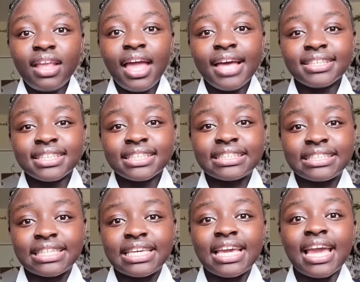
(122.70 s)

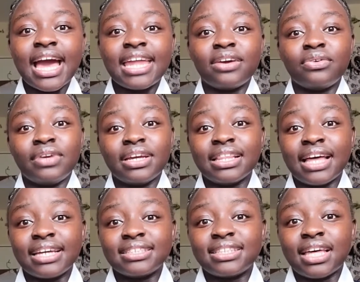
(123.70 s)
SSC, and I
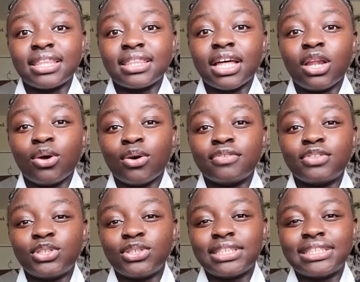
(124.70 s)
realized that a lot of
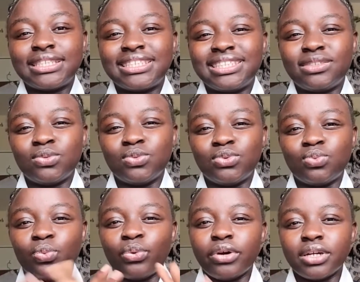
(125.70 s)
students
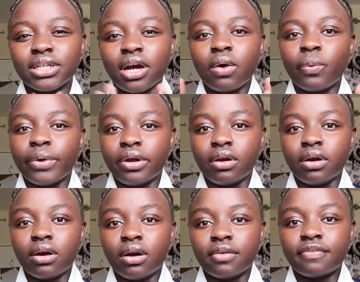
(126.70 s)
weren't aware
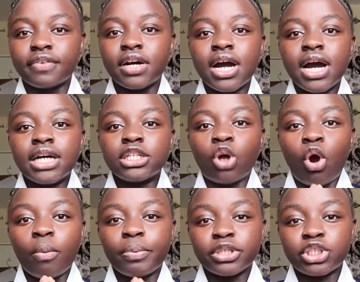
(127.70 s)
of the
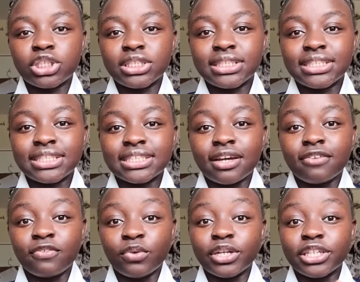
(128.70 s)
opportunities
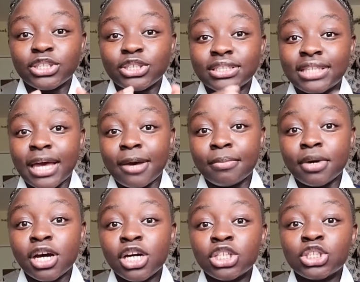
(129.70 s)
afforded to
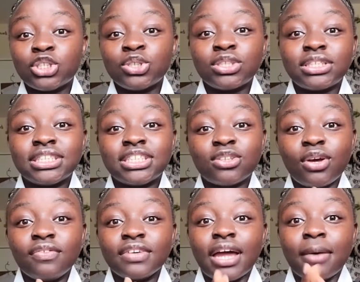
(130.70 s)
them. So this is not
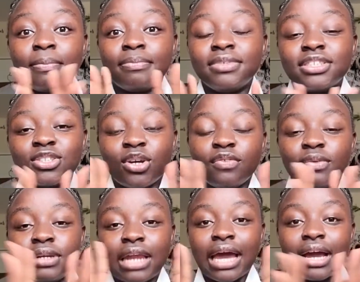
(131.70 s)
even
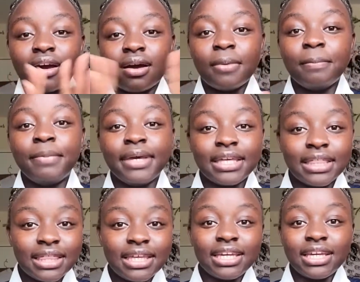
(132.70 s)
like big
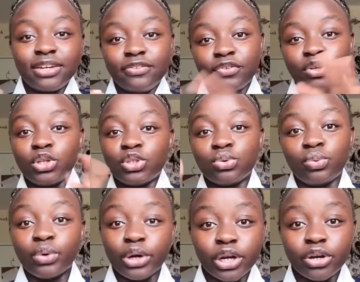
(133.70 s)
thing for you to
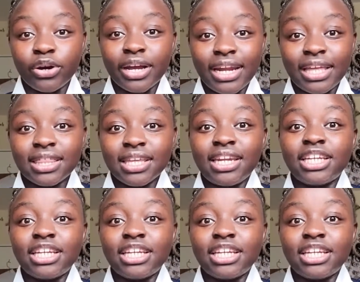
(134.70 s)
work or anything.